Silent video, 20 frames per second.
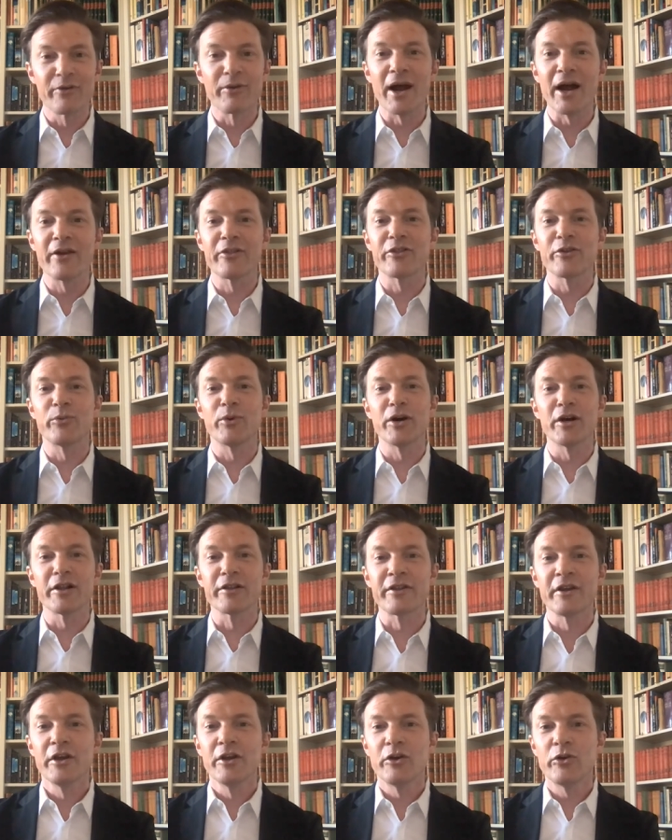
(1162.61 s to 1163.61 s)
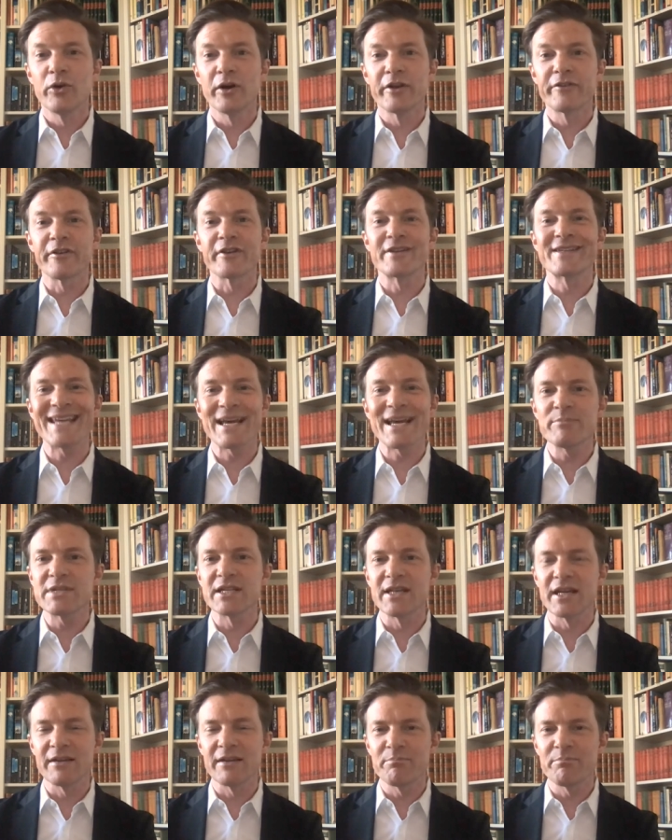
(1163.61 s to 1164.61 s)
around the world who has attempted
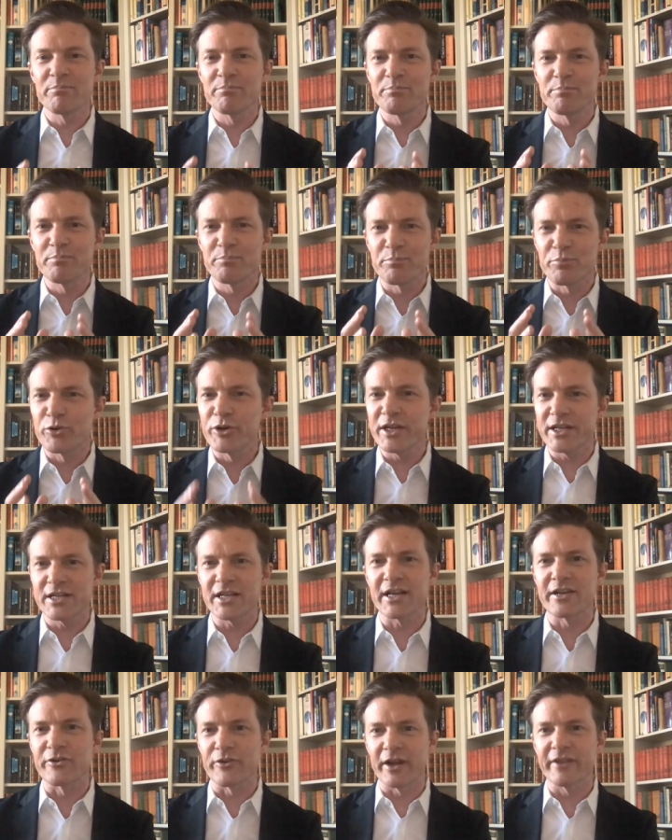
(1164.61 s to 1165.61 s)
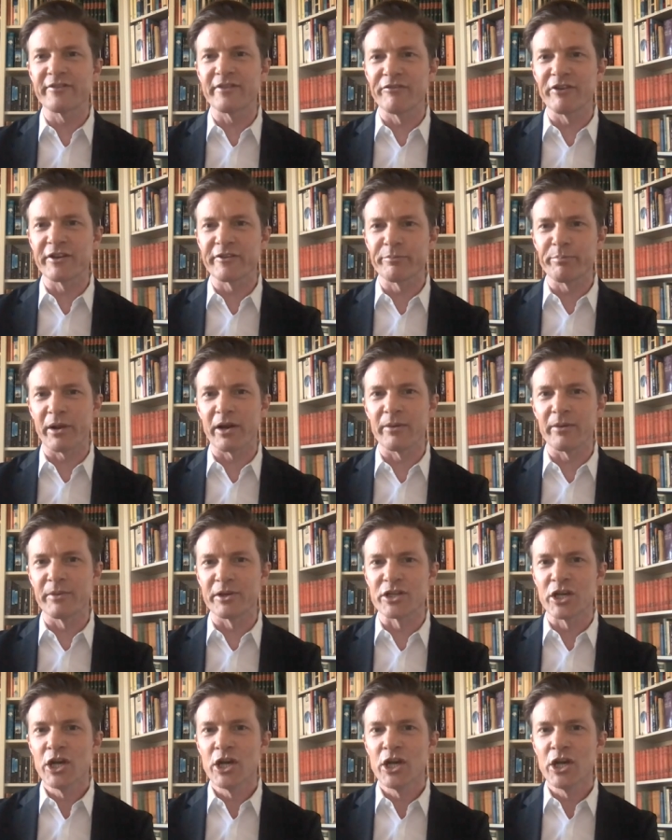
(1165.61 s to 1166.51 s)
a pretty aggressive experiment,